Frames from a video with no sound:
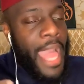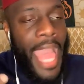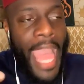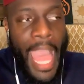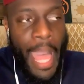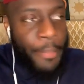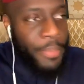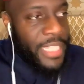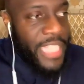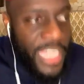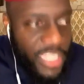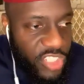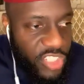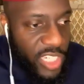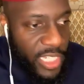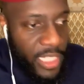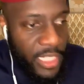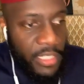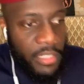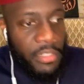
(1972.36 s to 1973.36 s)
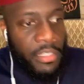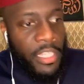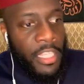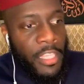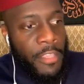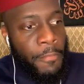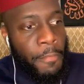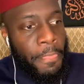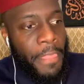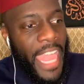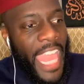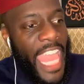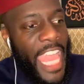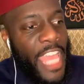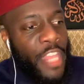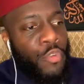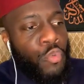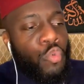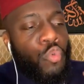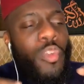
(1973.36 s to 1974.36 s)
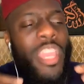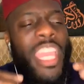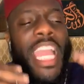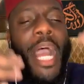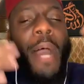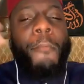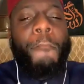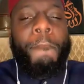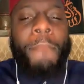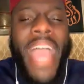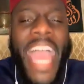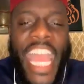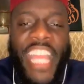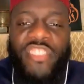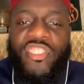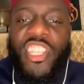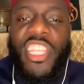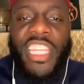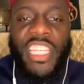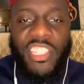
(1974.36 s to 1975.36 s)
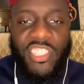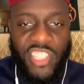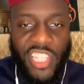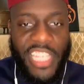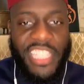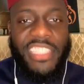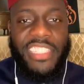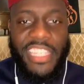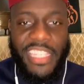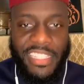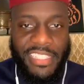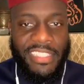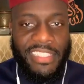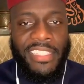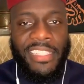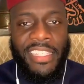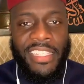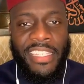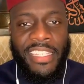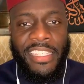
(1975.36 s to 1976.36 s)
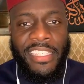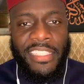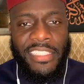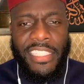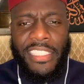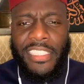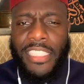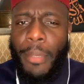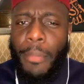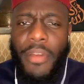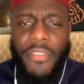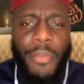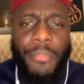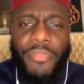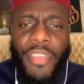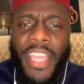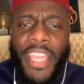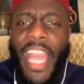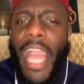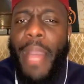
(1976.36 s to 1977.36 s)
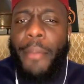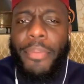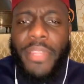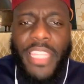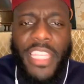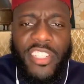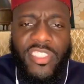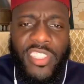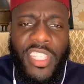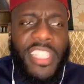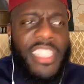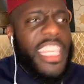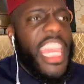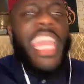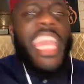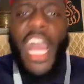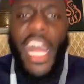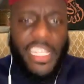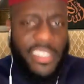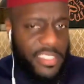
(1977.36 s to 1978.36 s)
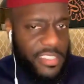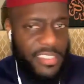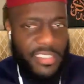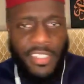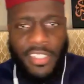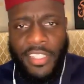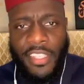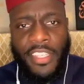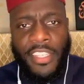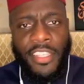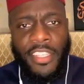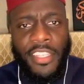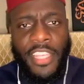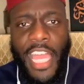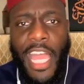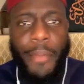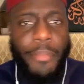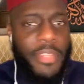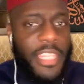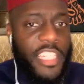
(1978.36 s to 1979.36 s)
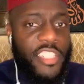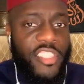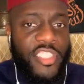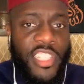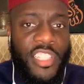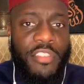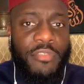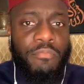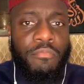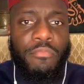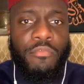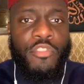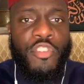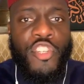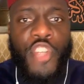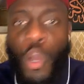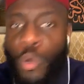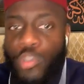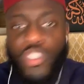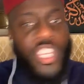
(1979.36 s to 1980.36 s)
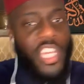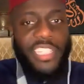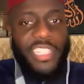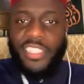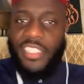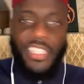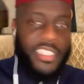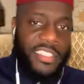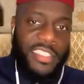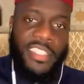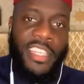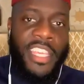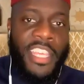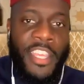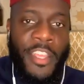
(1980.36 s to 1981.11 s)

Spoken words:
abolition and reimagining justice. See, some of them think abolition, chaos. Abolition, no justice.